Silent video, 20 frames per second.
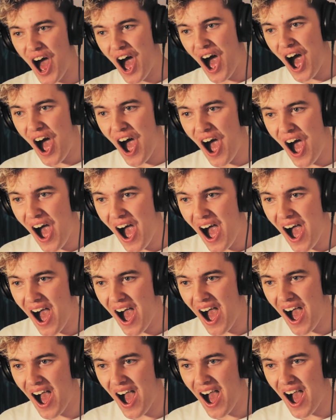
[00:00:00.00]

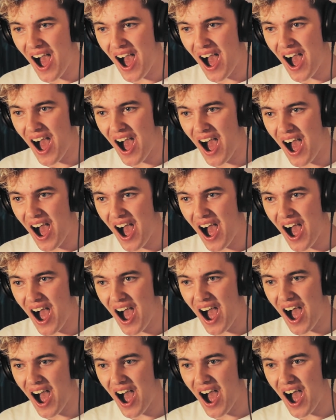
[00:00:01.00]

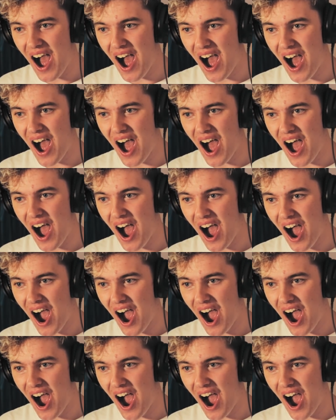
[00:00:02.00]
[no speech]